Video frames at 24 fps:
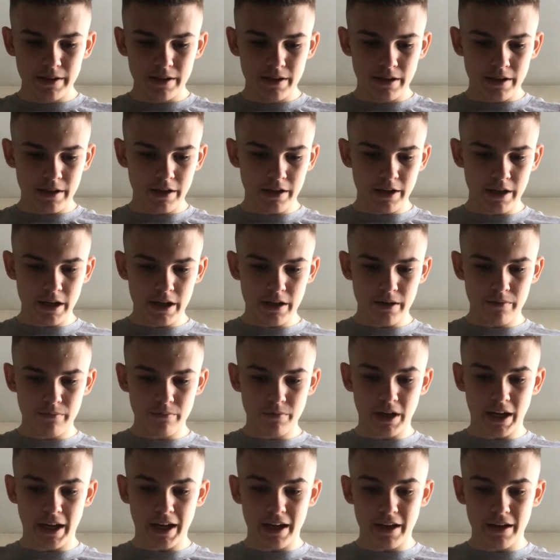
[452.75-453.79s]

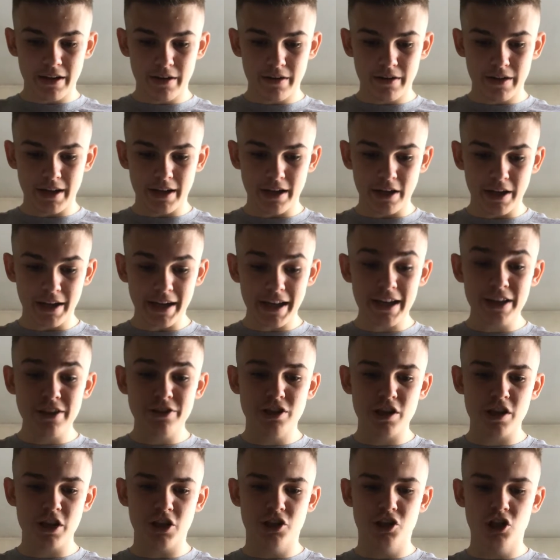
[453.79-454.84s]
Right. Into
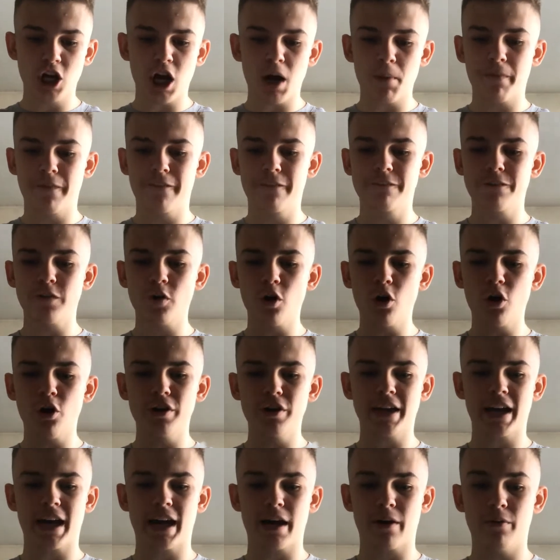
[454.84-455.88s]
the top 4
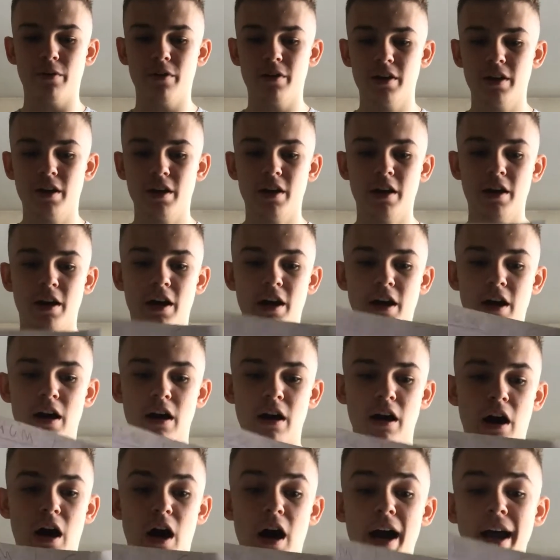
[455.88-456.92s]
now.
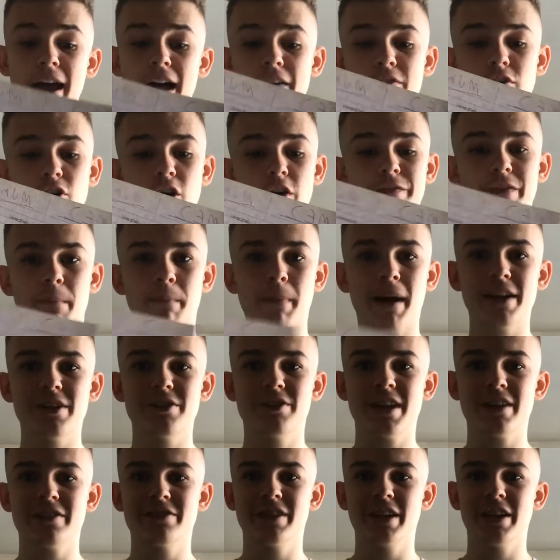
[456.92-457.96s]
I have gone for
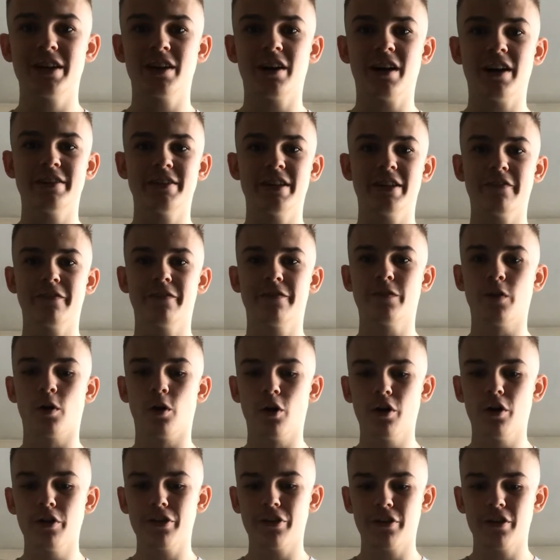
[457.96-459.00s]
Manchester United in
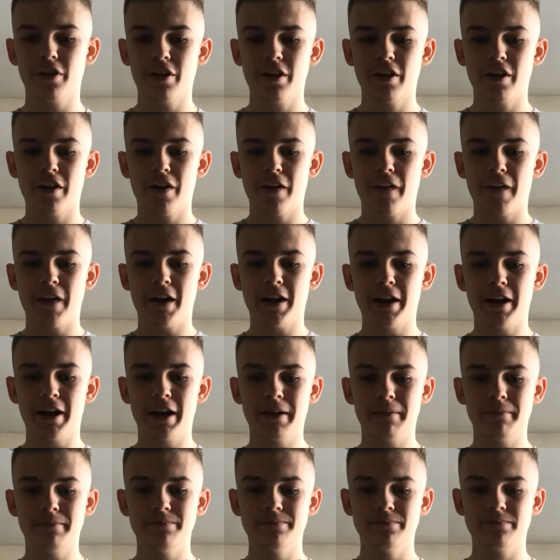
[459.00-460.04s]
4th.
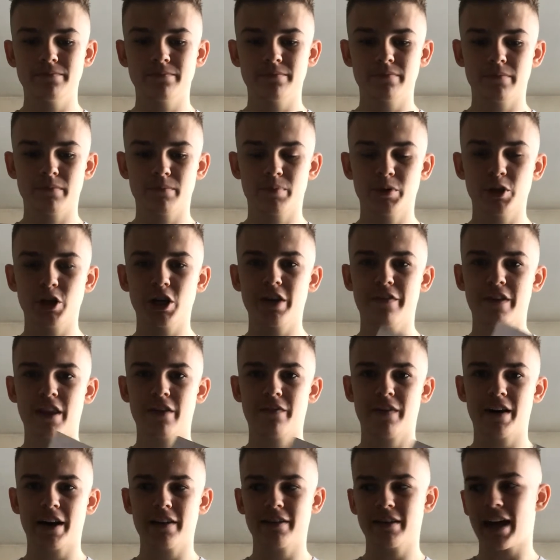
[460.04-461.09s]
Purely for the
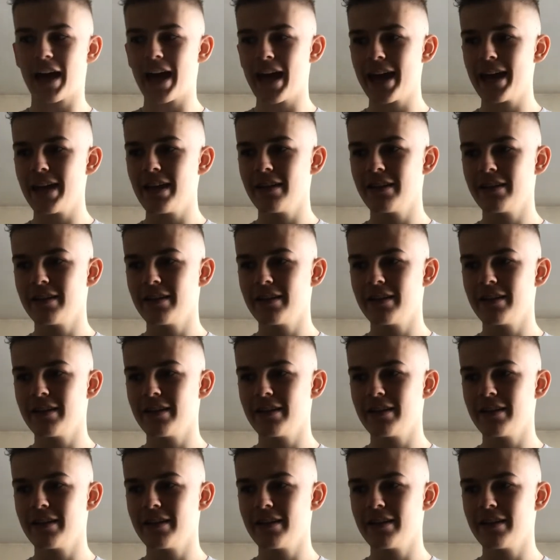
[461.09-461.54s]
fact that A,